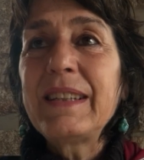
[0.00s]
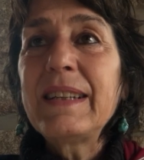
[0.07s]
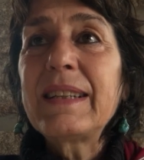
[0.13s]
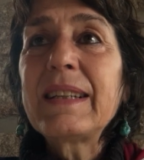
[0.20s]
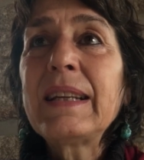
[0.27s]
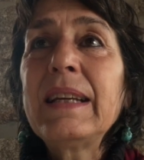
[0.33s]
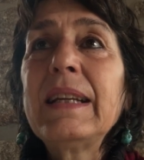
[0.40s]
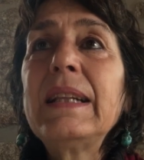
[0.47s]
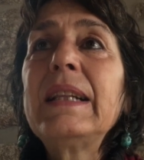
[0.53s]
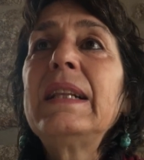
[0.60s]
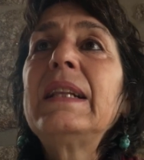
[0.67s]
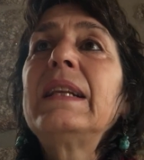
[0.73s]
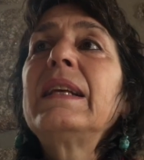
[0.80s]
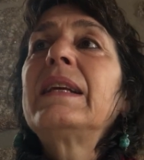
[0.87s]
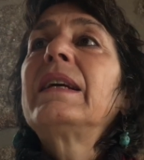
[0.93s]
it.
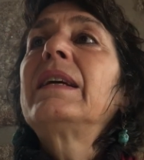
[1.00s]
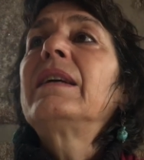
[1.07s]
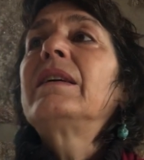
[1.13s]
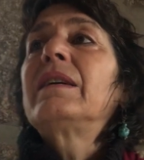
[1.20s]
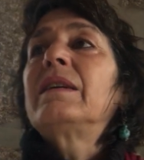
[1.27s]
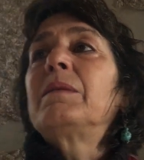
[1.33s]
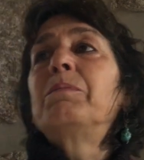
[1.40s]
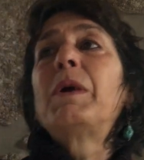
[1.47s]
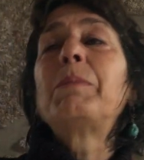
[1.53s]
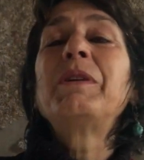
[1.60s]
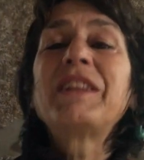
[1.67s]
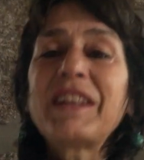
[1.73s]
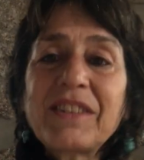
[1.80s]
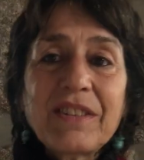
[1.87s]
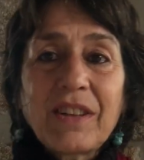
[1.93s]
Huh? Maybe
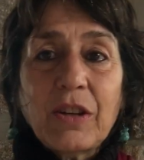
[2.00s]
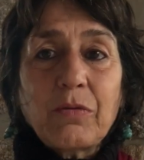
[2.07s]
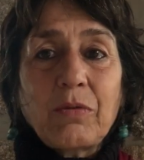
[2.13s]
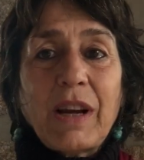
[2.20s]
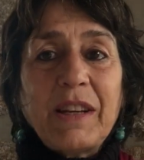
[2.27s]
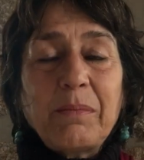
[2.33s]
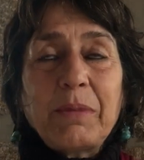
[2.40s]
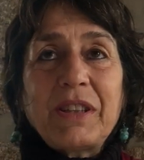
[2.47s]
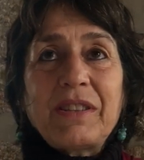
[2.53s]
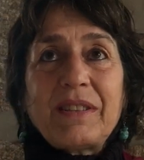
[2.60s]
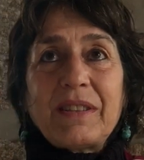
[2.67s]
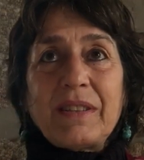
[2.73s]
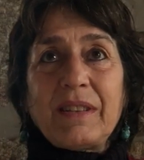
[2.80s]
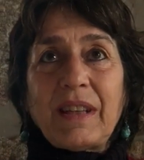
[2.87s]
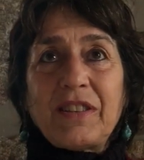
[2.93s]
that's not right,
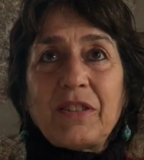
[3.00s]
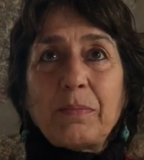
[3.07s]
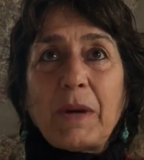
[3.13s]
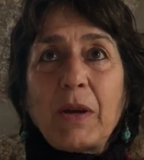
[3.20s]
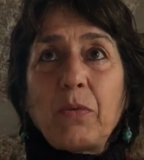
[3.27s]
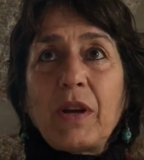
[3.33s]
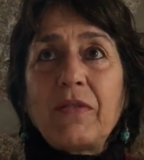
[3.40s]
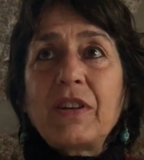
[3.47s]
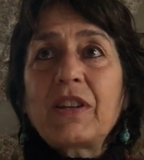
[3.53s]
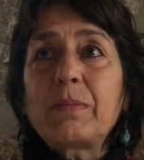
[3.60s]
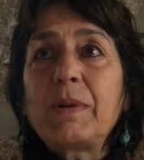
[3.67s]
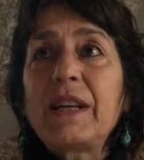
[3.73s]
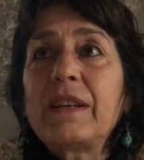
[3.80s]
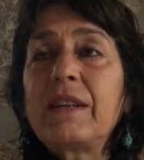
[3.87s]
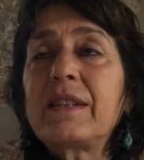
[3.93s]
but that's my way of
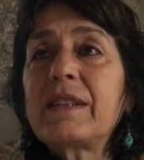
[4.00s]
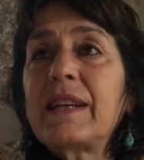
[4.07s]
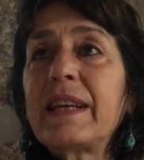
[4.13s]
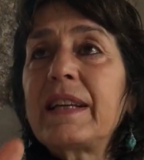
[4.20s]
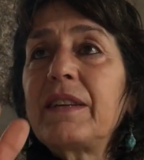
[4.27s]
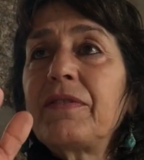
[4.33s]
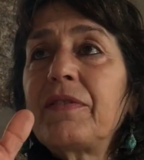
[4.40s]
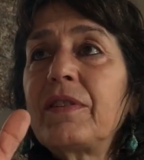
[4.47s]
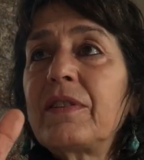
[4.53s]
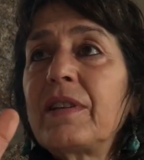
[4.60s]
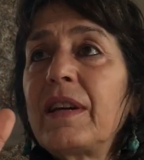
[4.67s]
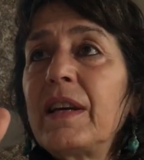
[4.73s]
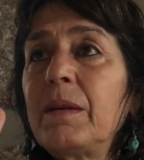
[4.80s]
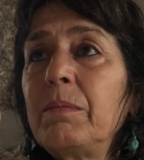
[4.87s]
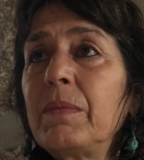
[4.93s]
explaining it. It's like if the
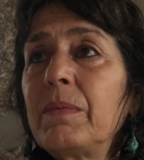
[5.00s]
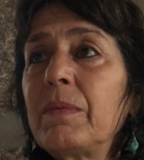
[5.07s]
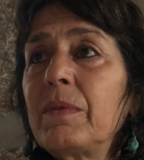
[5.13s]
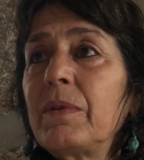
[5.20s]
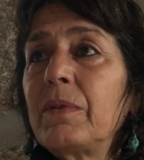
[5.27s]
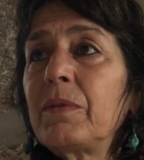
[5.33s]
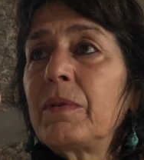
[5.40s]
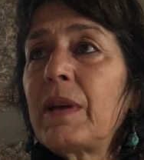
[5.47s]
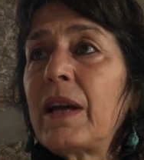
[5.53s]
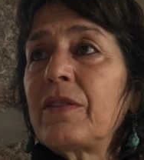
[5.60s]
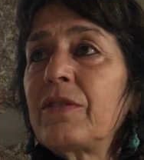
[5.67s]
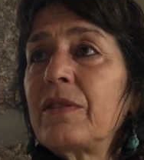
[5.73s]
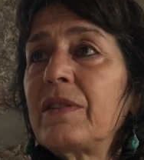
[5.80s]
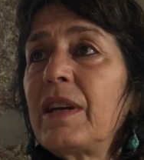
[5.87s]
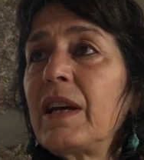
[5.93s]
time
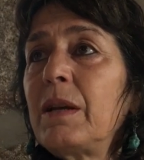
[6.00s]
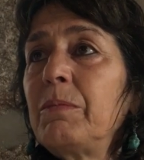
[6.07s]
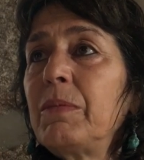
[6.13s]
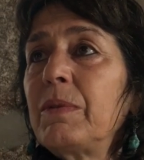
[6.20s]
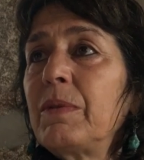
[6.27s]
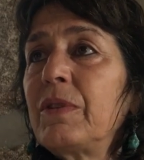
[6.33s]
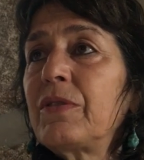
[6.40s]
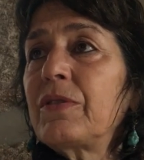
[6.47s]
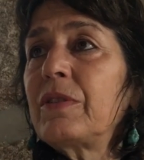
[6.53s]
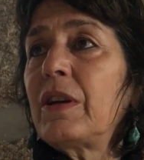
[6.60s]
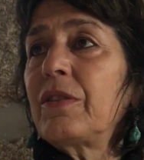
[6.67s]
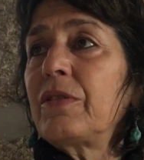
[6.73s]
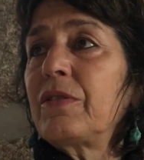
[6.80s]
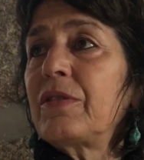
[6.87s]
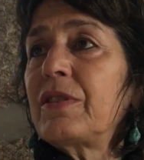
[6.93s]
is
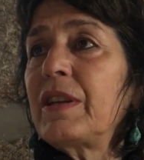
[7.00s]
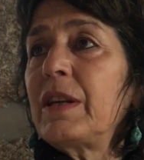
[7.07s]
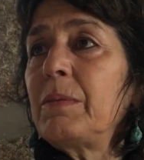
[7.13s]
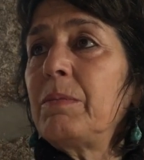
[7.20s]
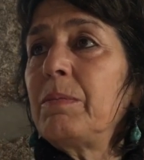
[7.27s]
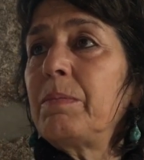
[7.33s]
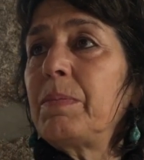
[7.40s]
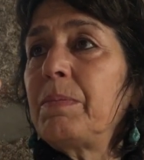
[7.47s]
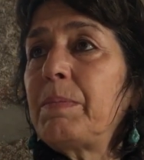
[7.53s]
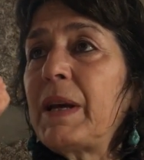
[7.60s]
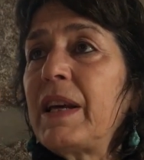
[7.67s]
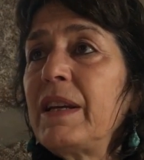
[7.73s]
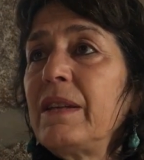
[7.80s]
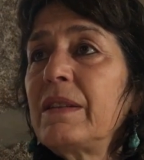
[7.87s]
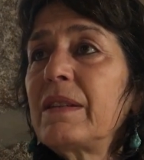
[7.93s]
not the same
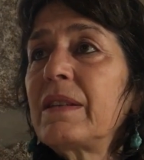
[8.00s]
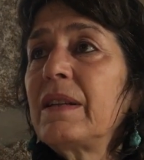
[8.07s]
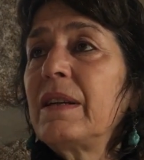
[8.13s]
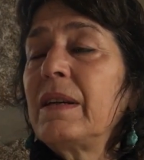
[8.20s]
pace,